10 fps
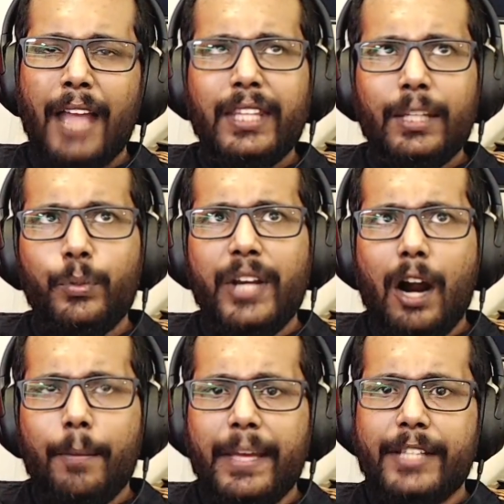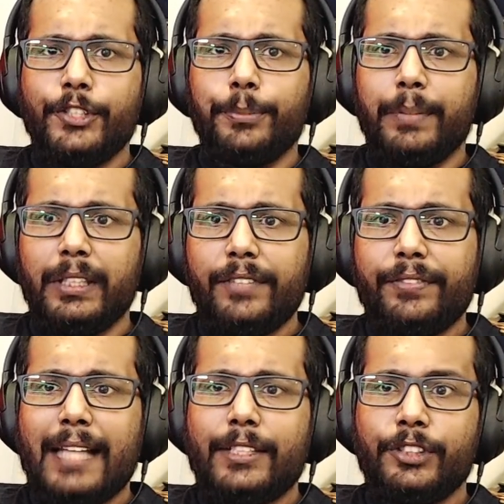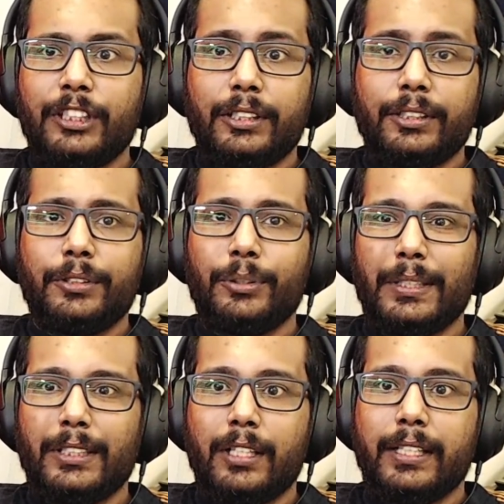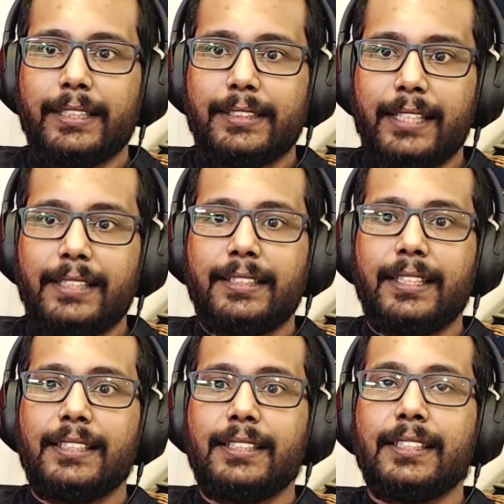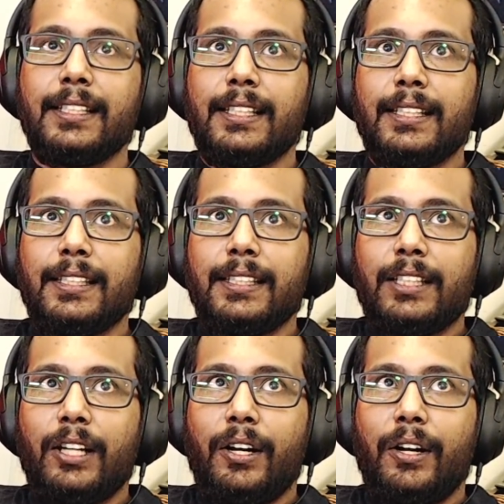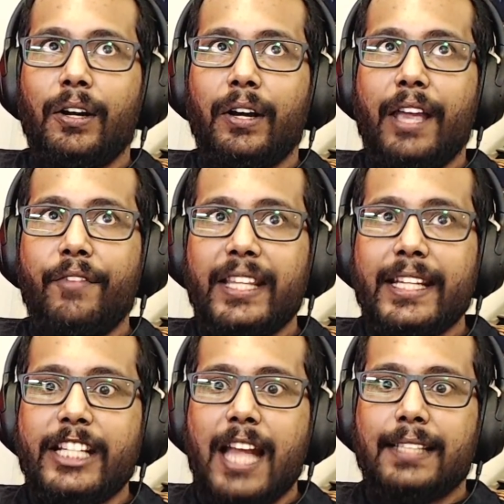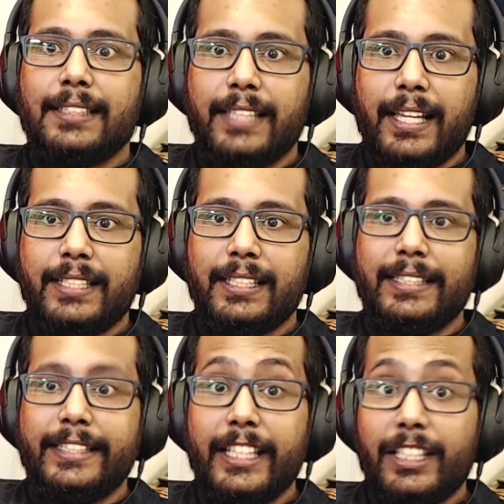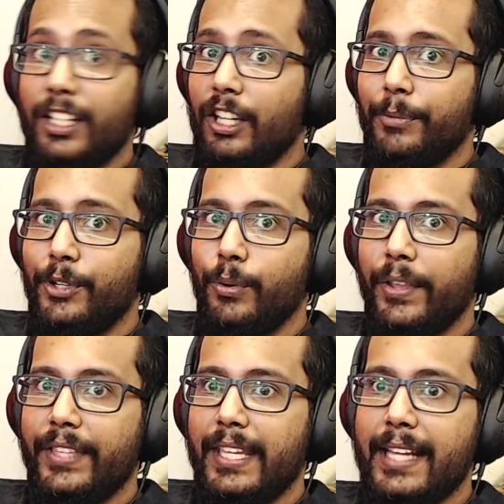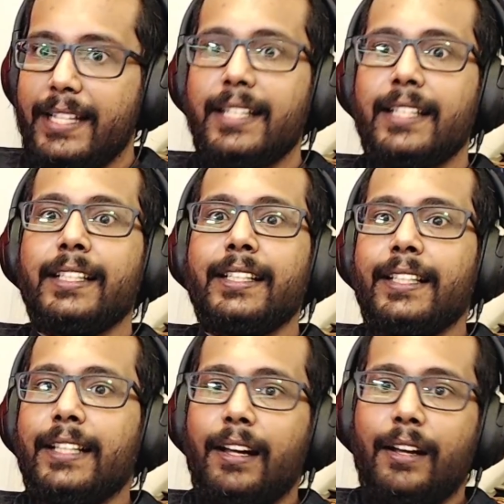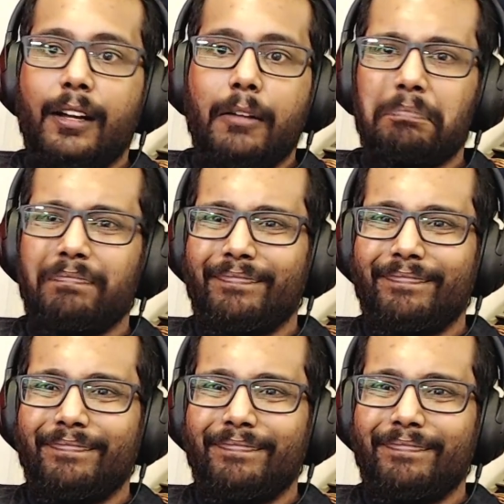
I think we are meant to believe that to, to a certain extent, since everything Jack said did come true at the end. Uh,